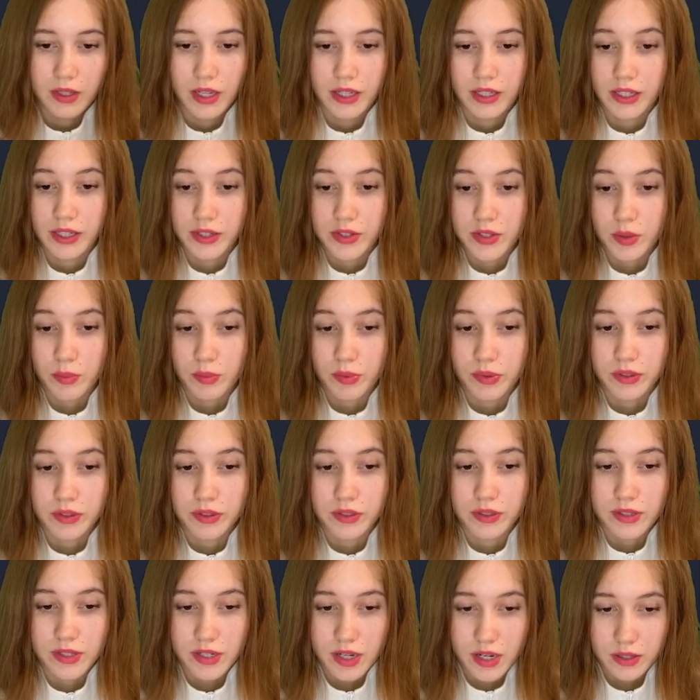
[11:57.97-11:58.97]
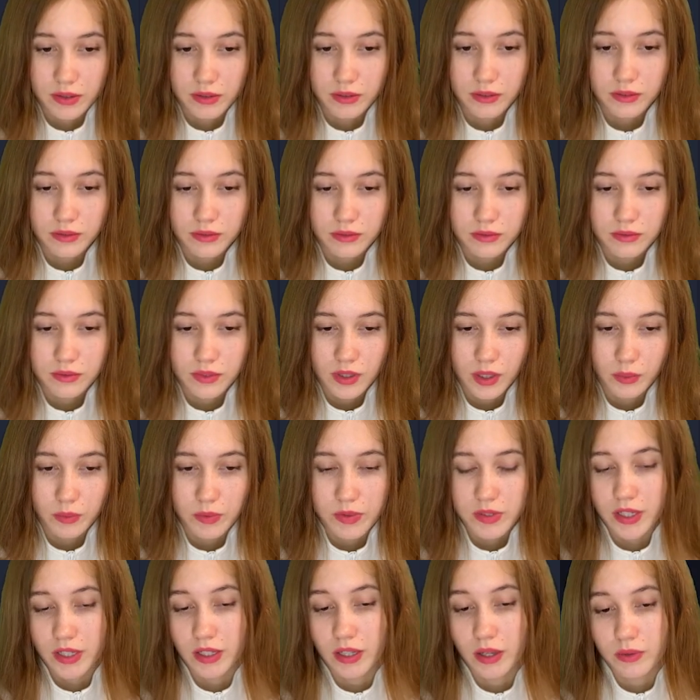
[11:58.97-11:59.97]
Let's up and down. And we
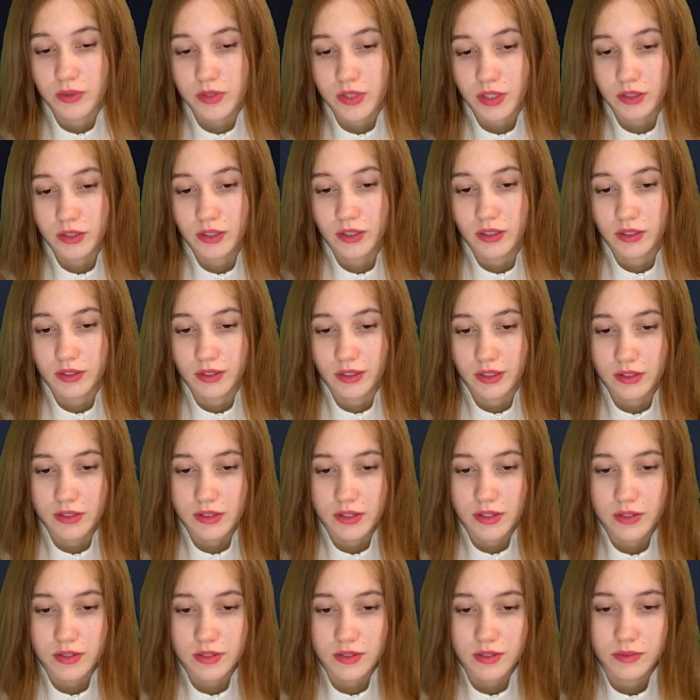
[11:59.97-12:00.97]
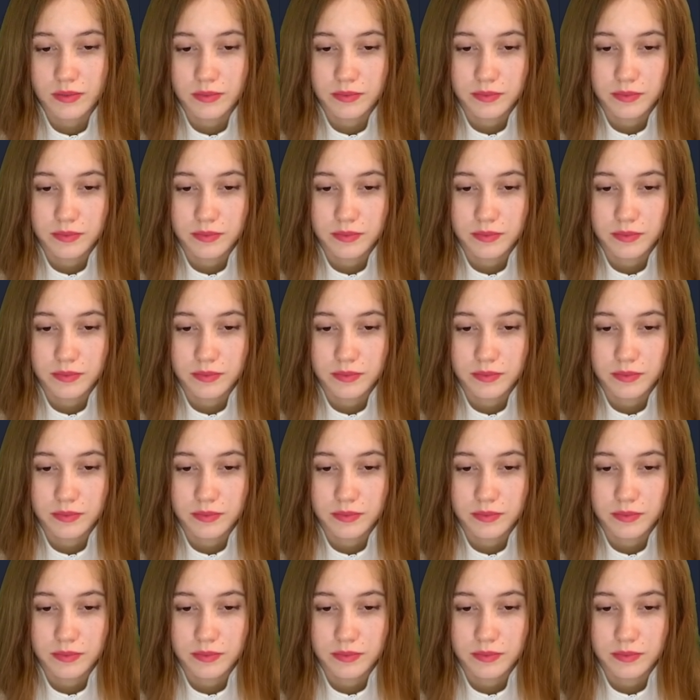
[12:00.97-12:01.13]
start our technical analysis.